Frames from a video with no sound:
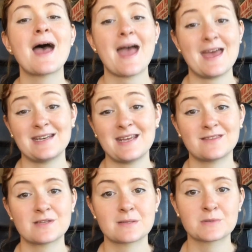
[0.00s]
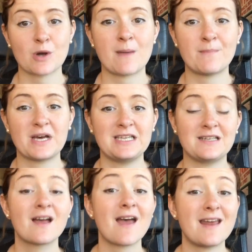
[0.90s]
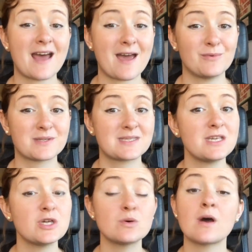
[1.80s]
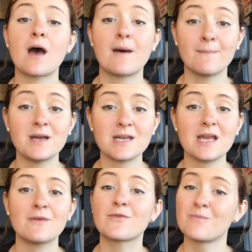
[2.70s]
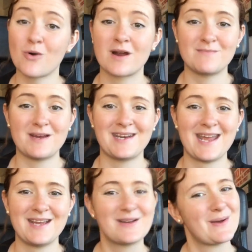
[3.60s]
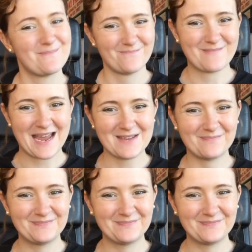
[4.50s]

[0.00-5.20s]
and hit the subscribe button, and I will see you on Monday for more on Monday. Bye.